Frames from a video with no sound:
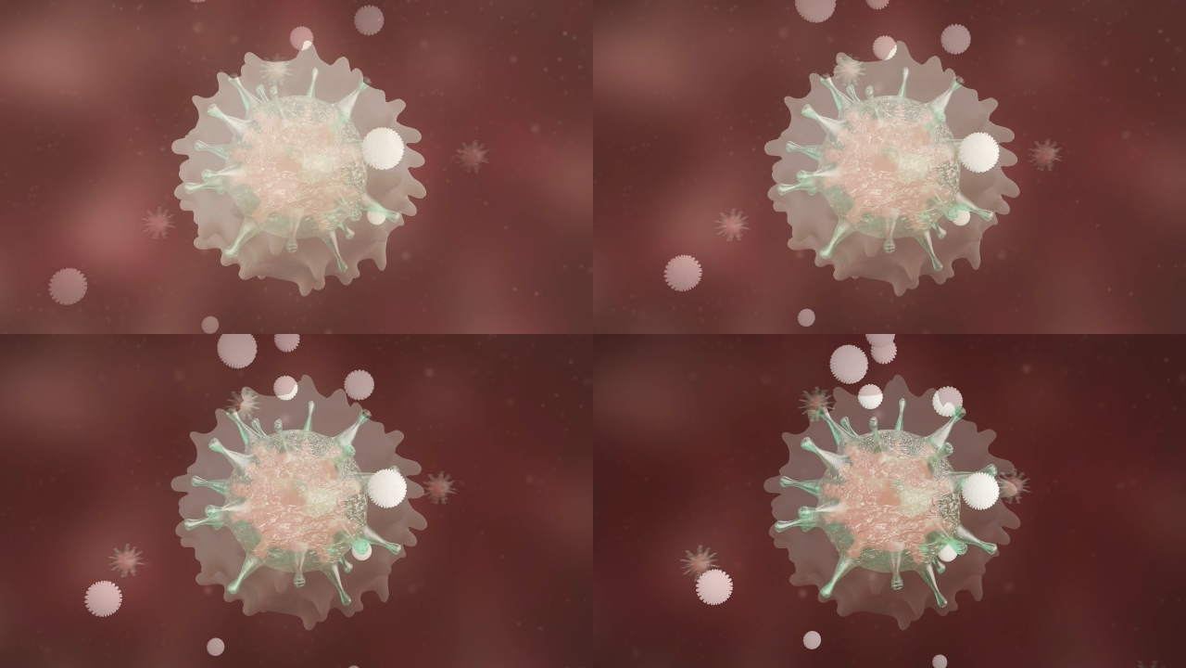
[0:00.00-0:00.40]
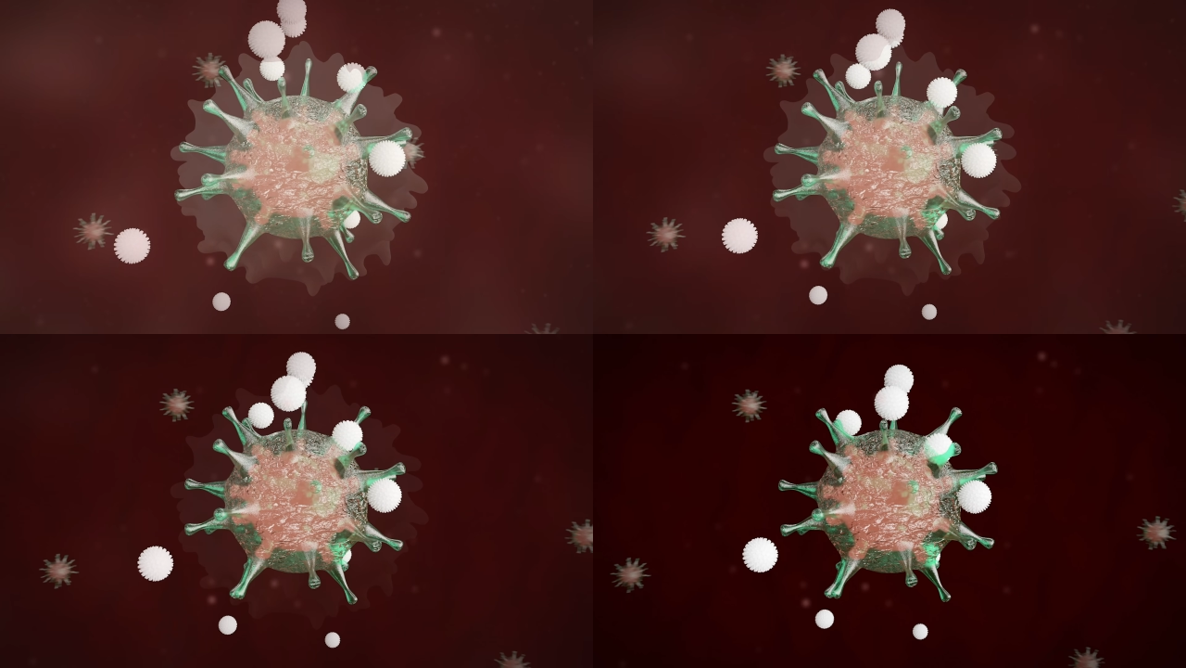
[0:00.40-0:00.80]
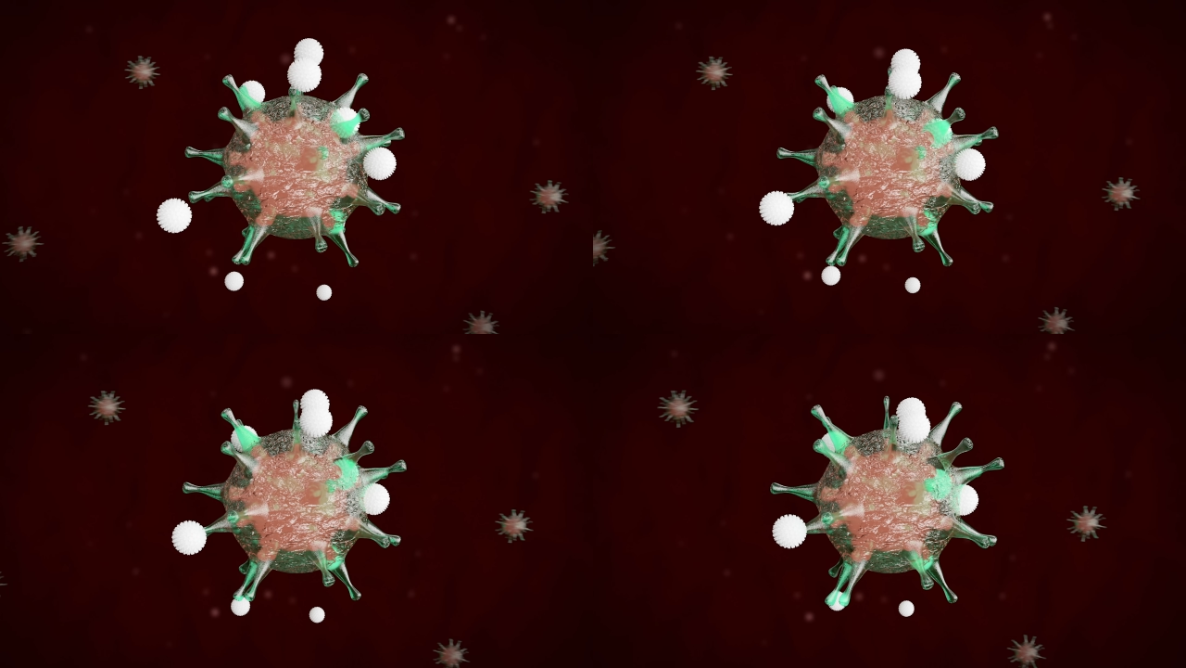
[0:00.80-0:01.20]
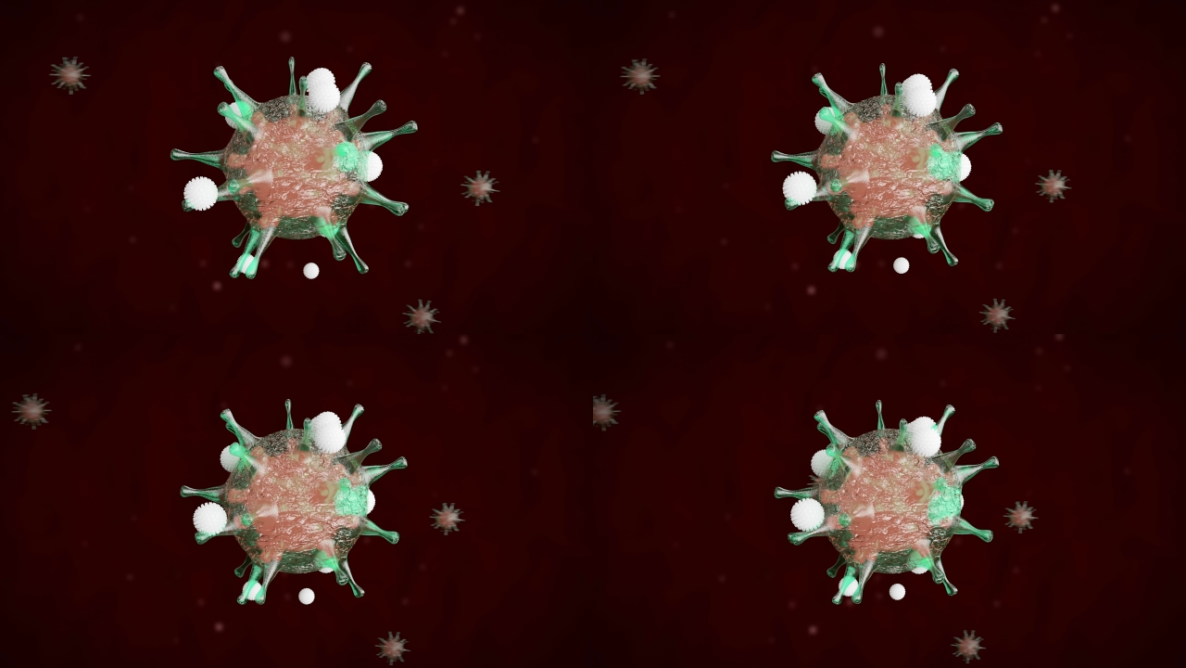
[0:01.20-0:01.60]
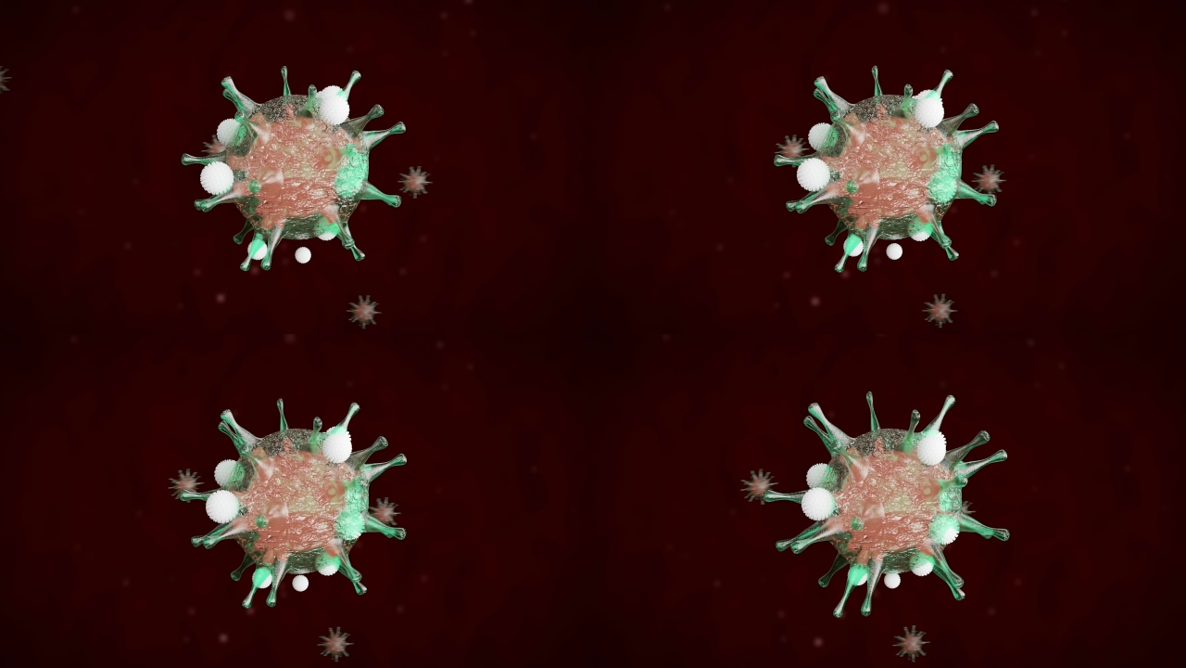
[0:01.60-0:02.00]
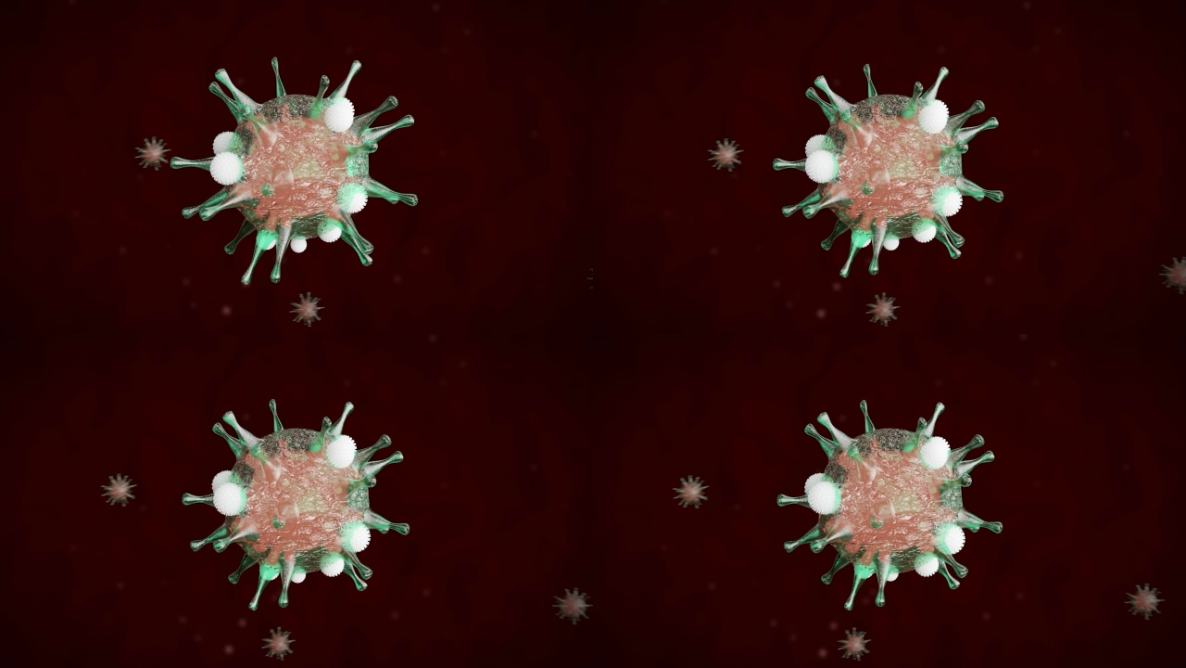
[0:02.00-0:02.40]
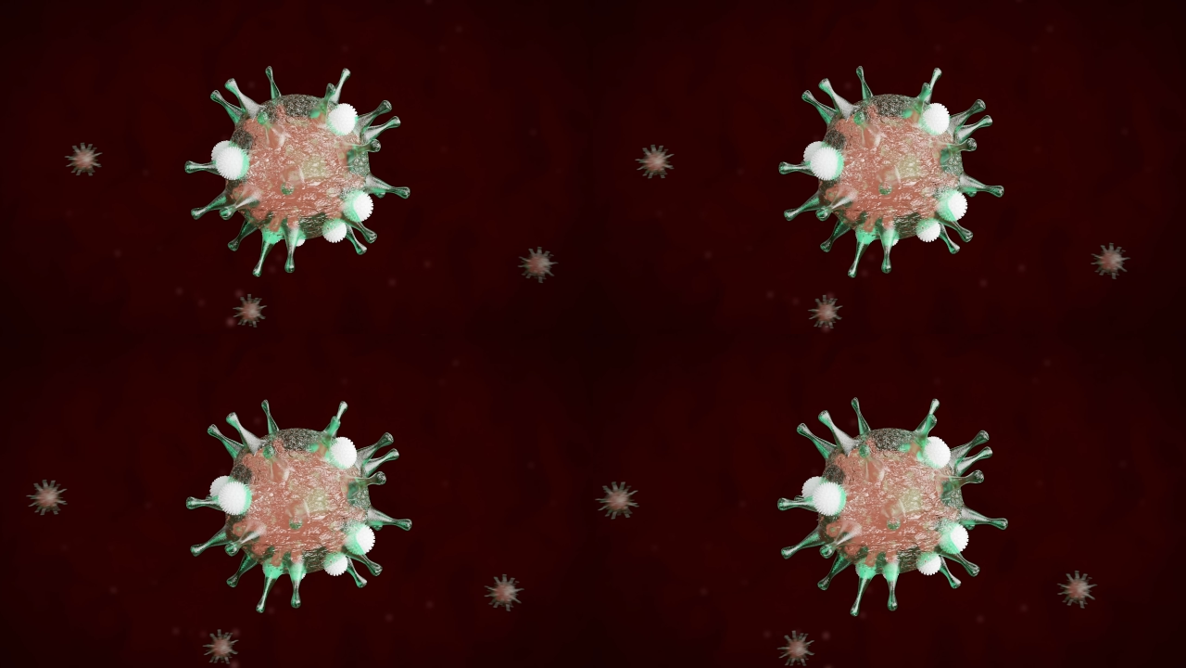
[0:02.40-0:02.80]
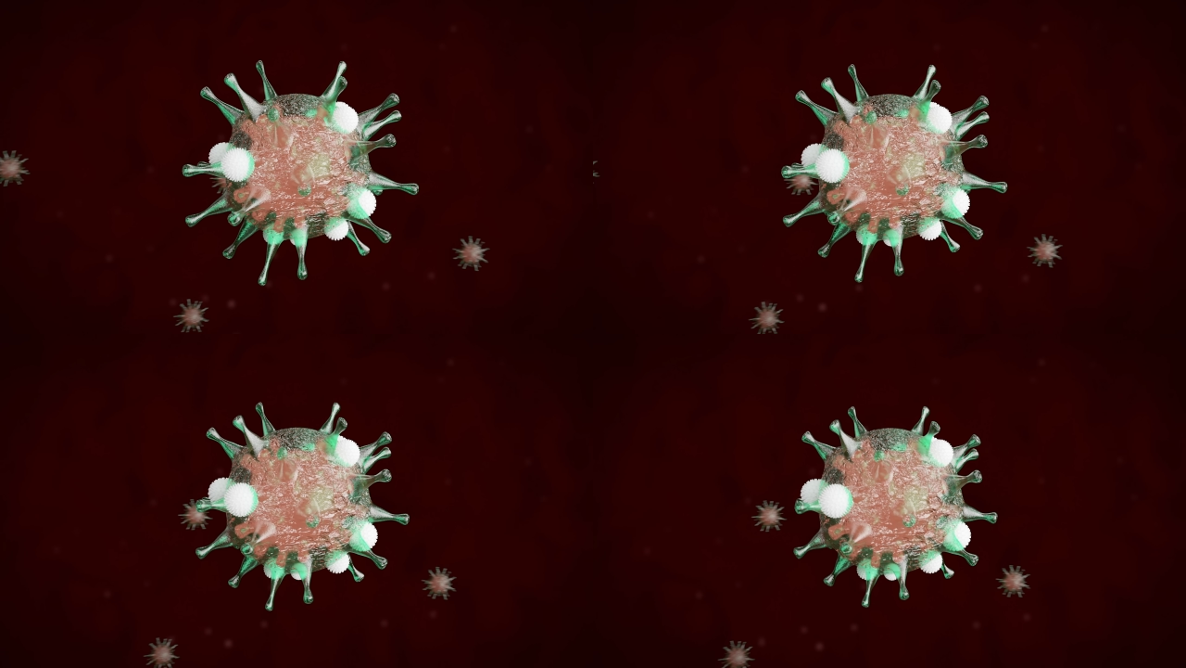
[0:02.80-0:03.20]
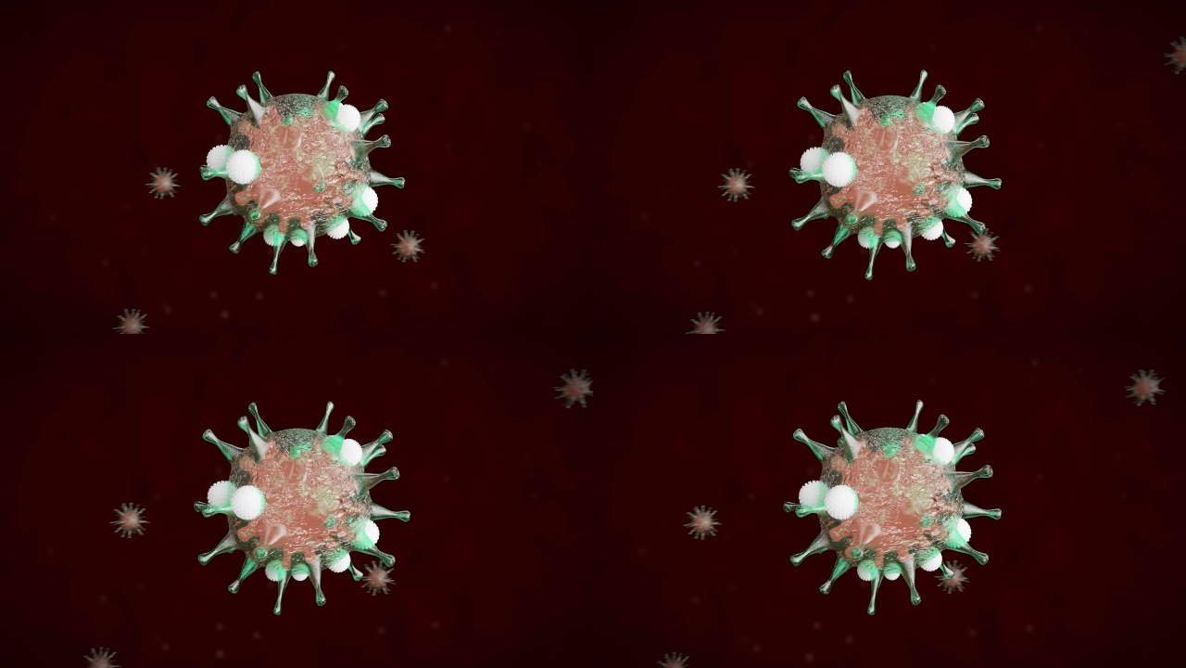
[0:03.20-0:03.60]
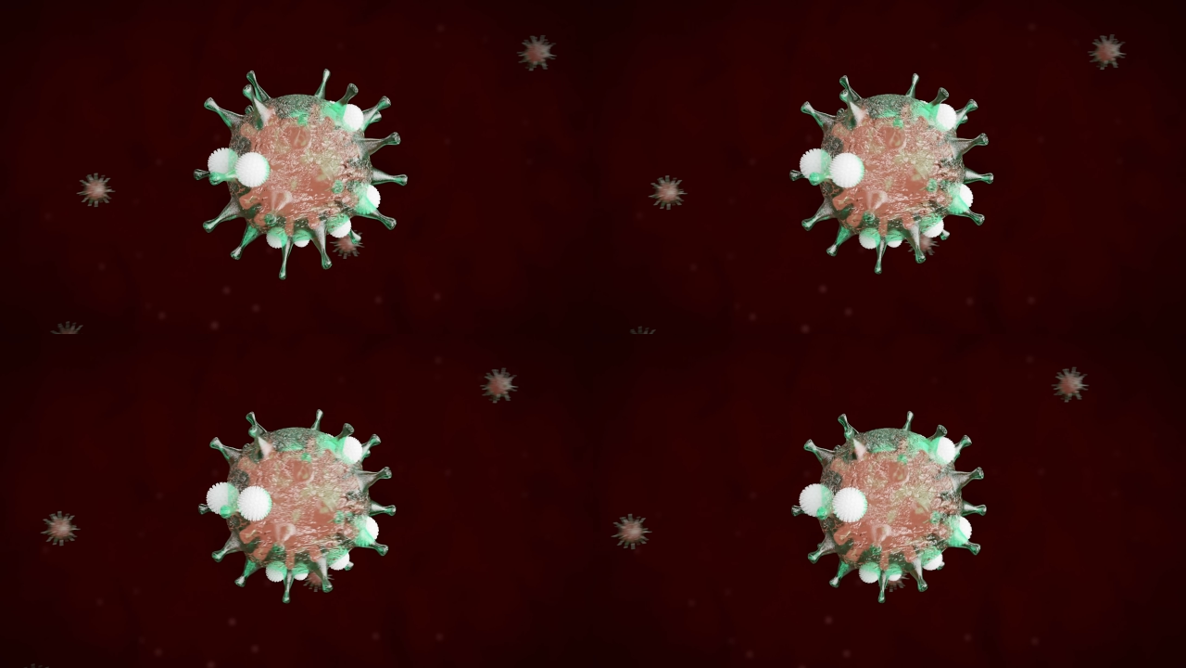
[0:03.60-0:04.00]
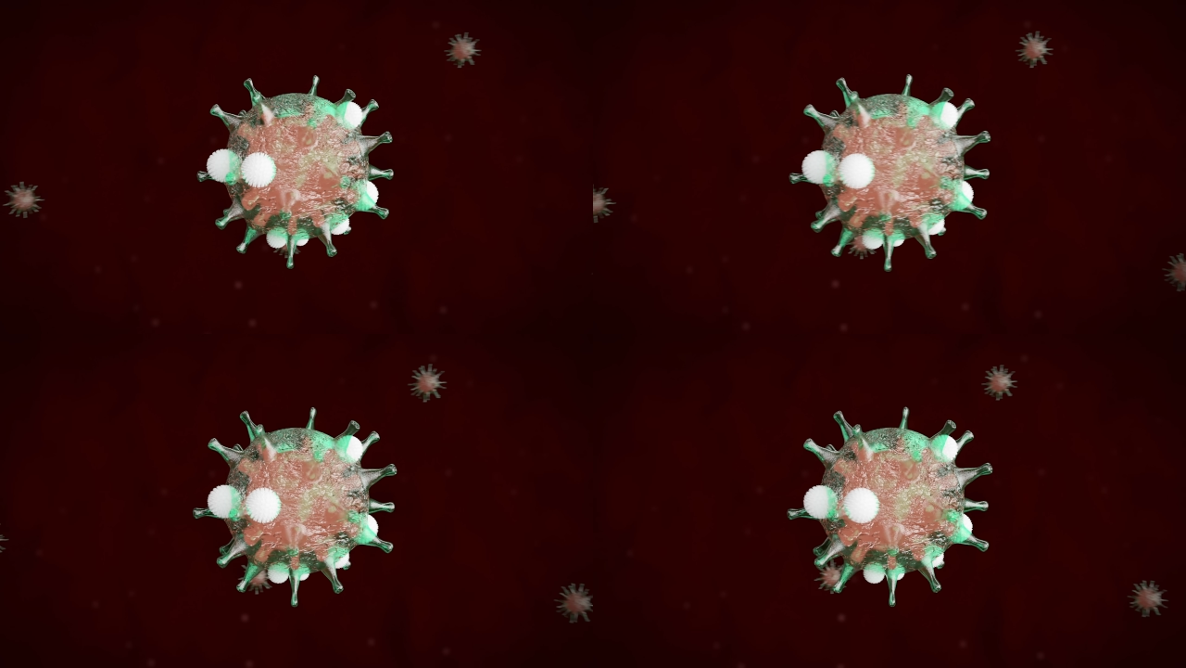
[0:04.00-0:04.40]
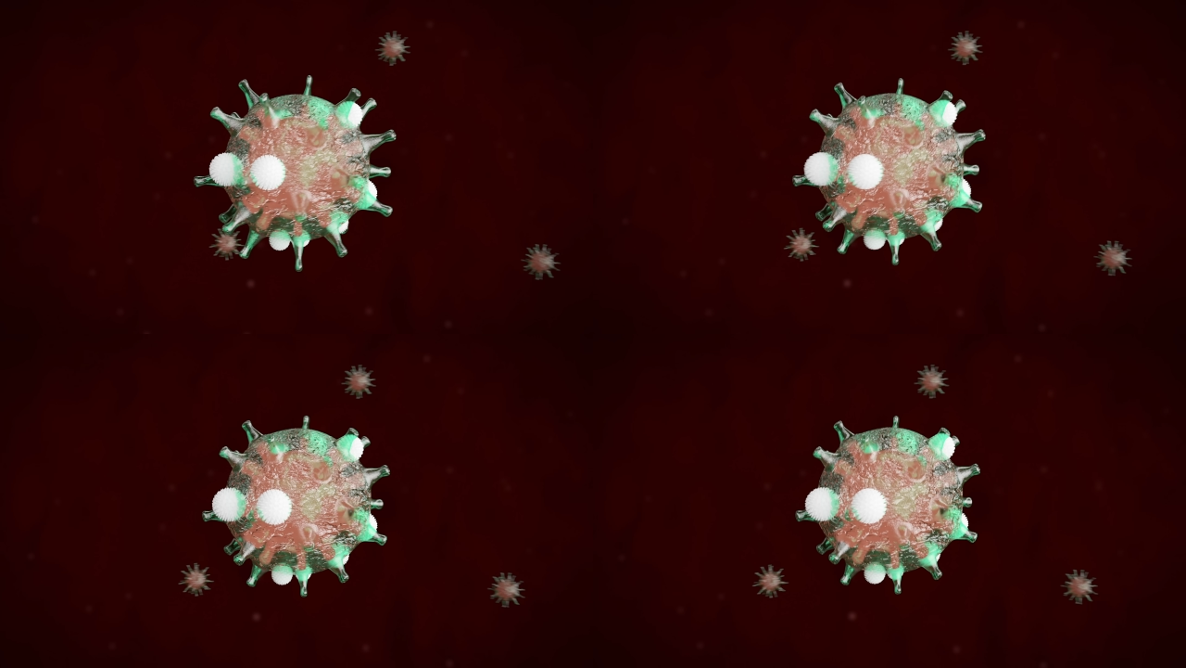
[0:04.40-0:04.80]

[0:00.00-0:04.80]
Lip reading: [unreadable: no face in view]